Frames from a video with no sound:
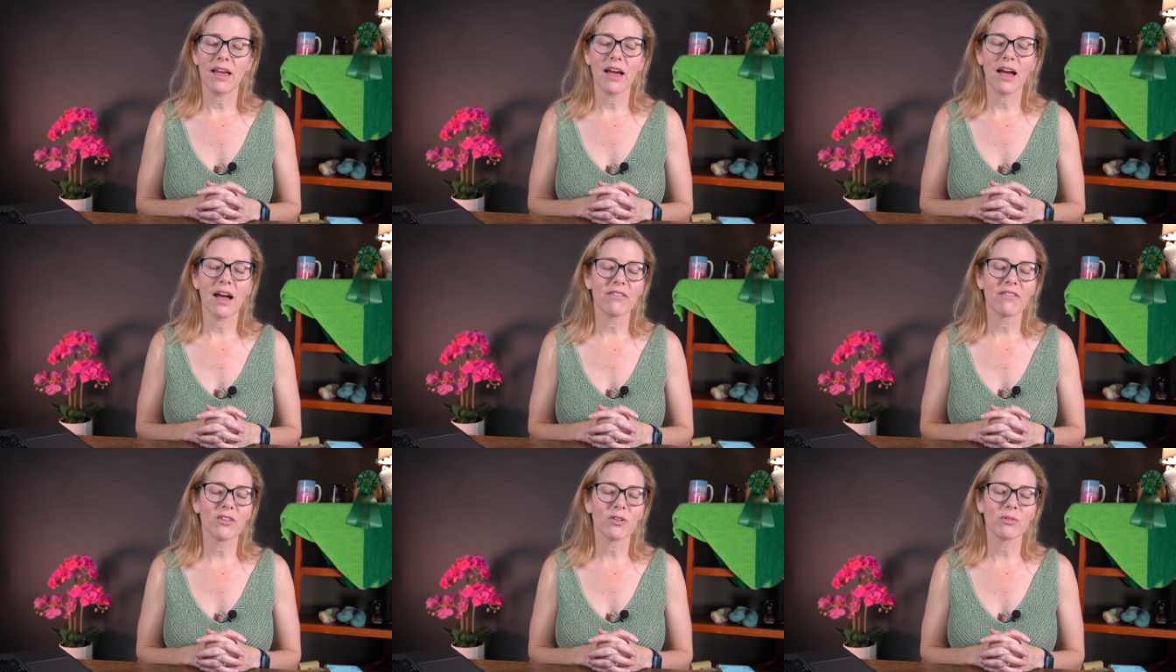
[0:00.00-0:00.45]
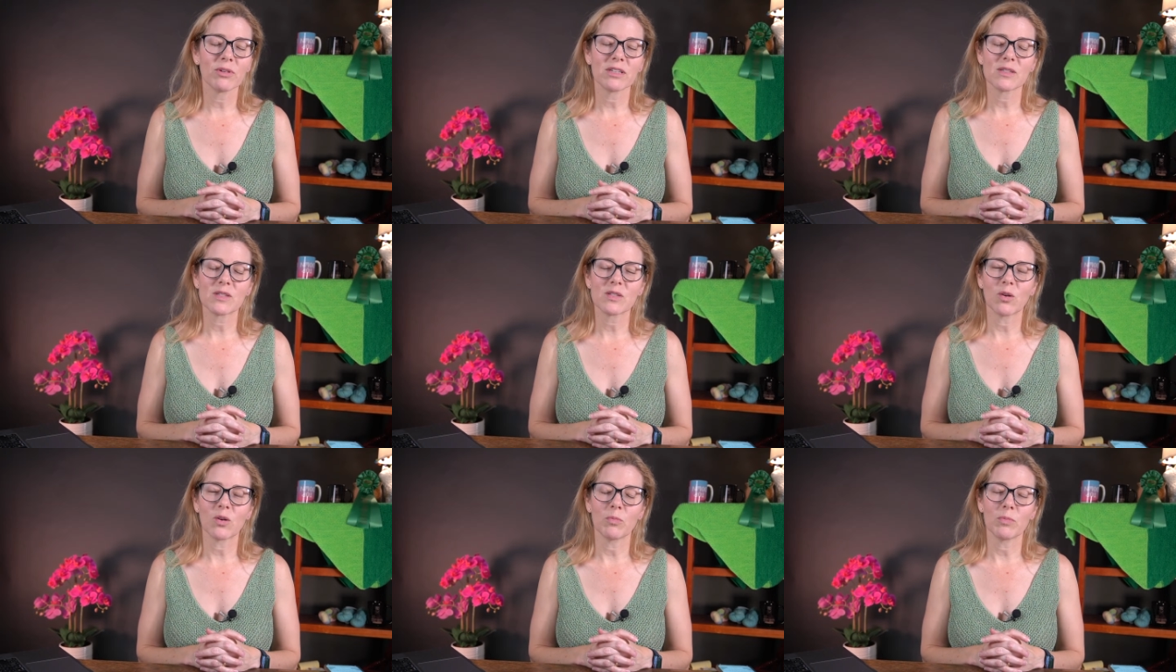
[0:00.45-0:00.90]
everyone is
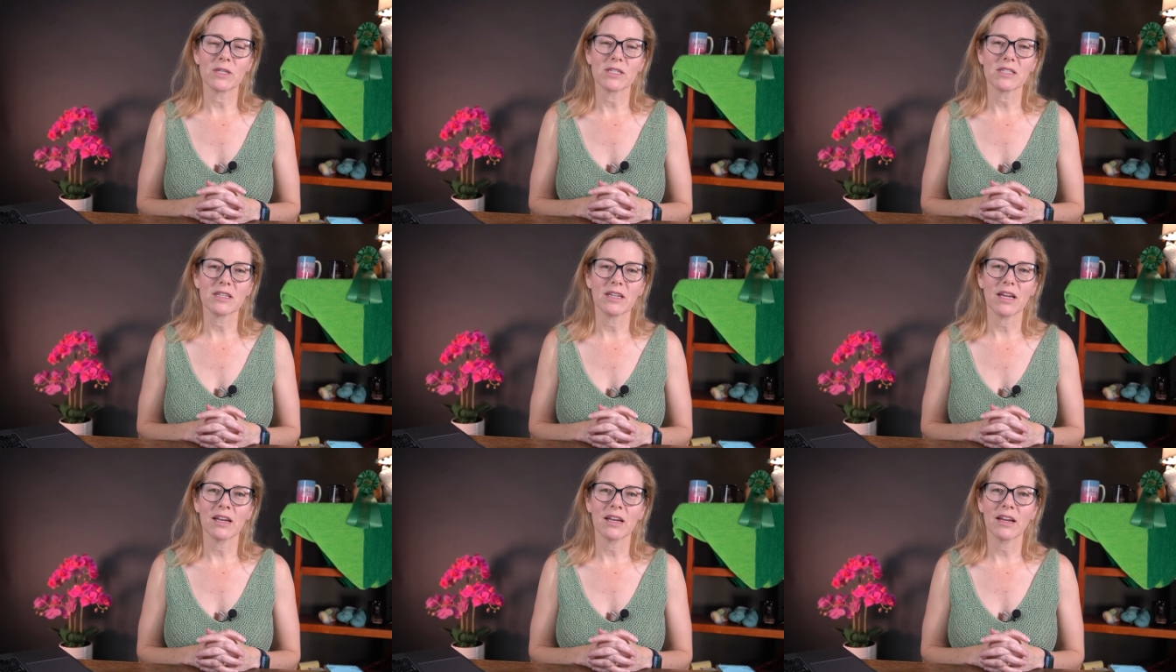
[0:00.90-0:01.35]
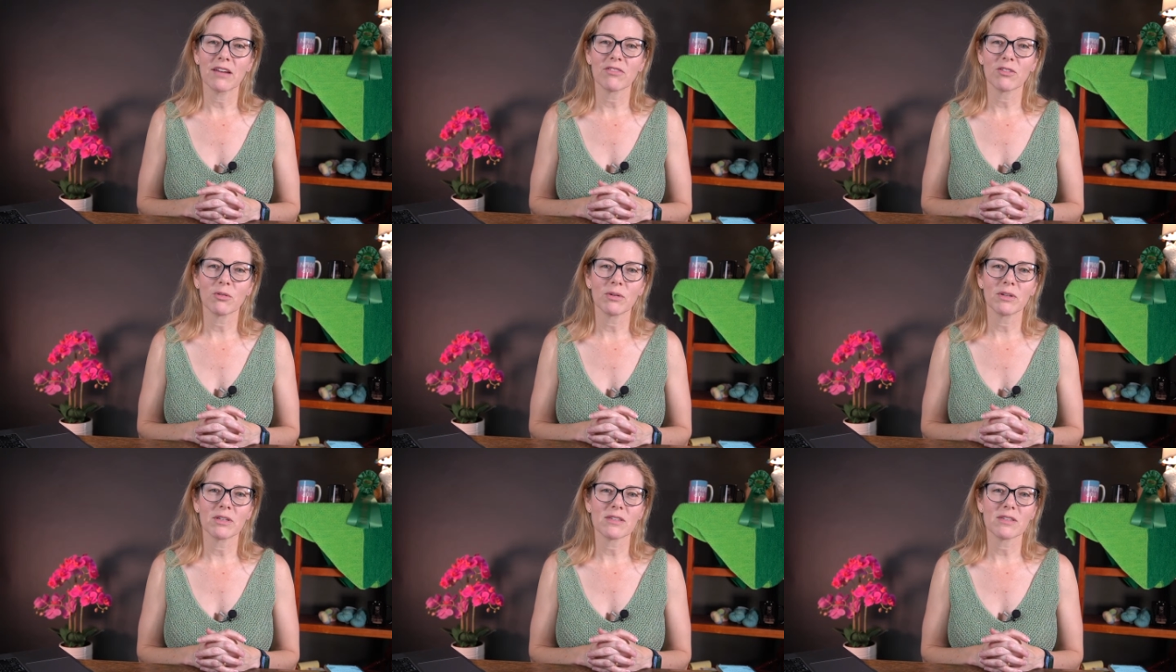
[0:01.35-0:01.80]
so busy and
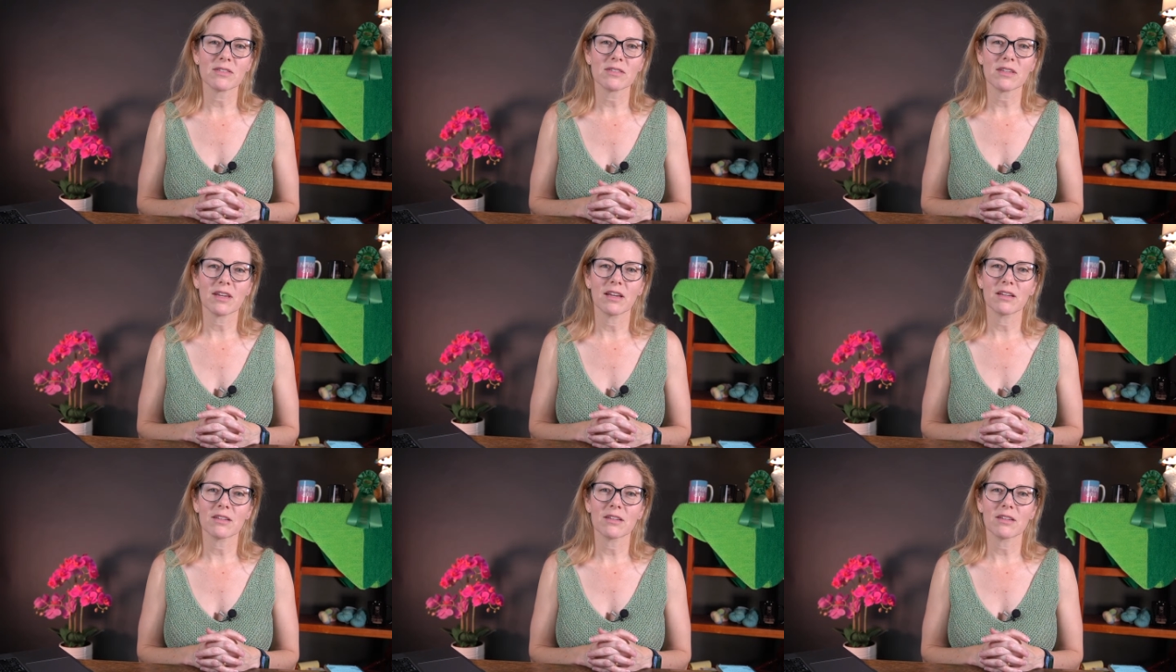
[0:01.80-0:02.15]
everyone is